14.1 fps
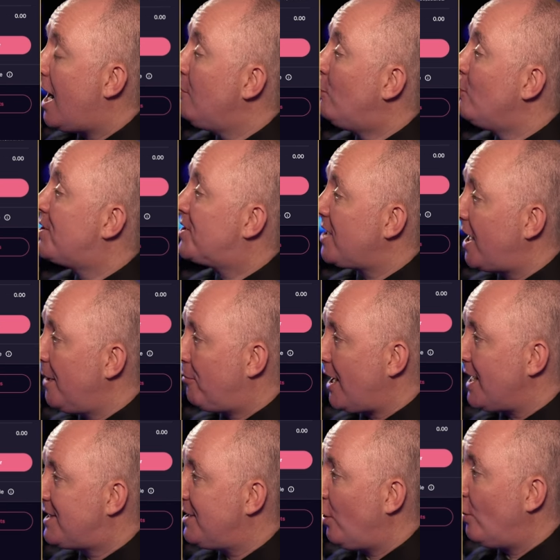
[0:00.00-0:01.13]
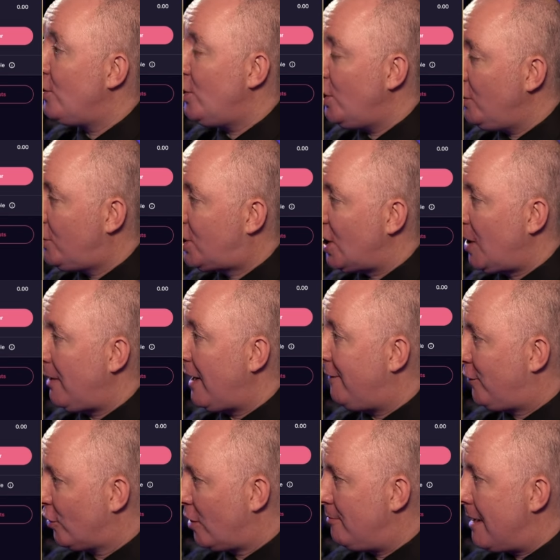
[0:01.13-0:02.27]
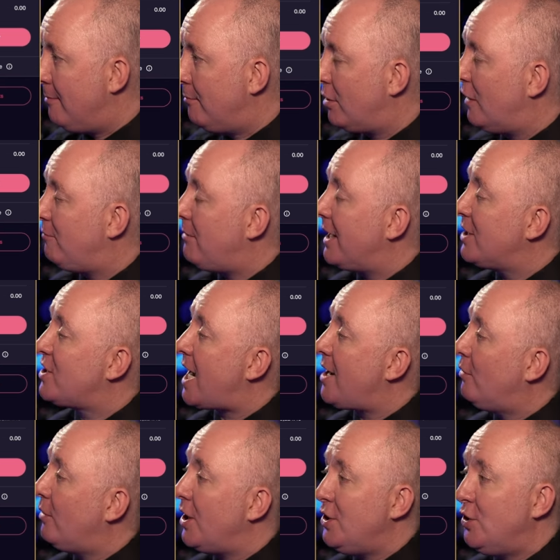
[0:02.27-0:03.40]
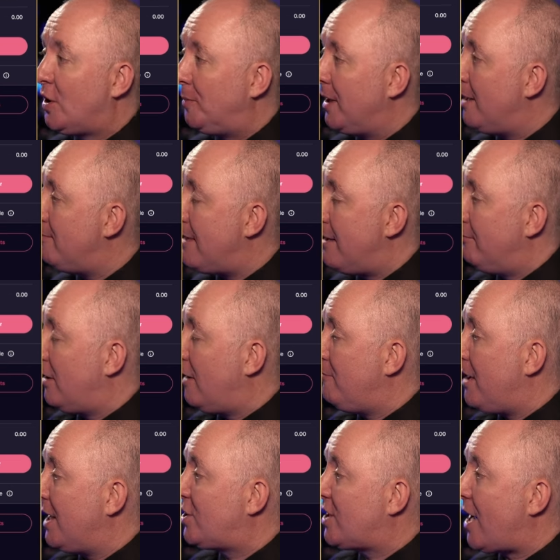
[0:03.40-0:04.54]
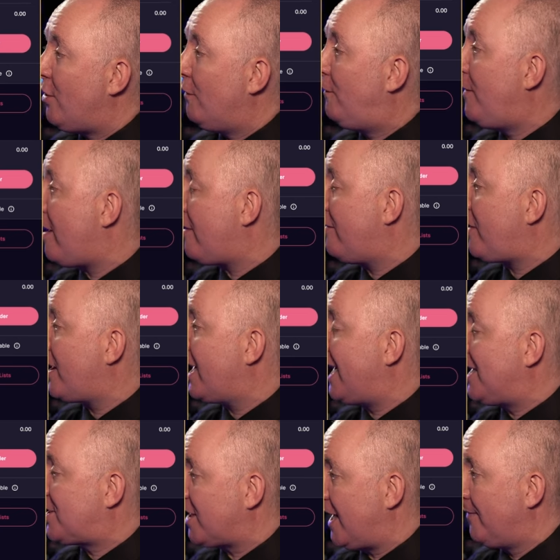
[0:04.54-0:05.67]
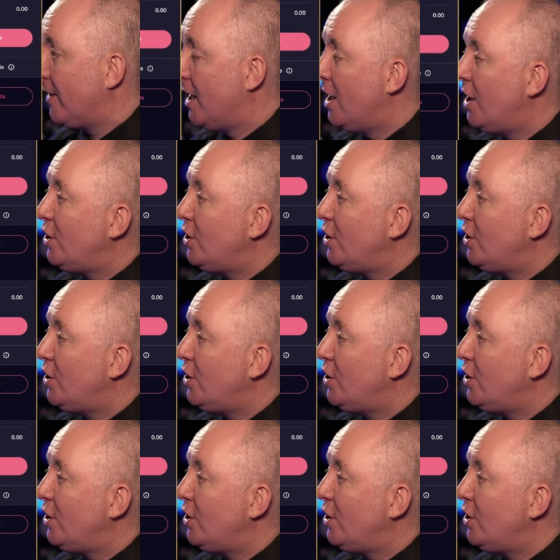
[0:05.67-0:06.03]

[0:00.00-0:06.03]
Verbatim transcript: I will celebrate it on YouTube if you're a member of my channel, and you could be a member of my channel very, very easy.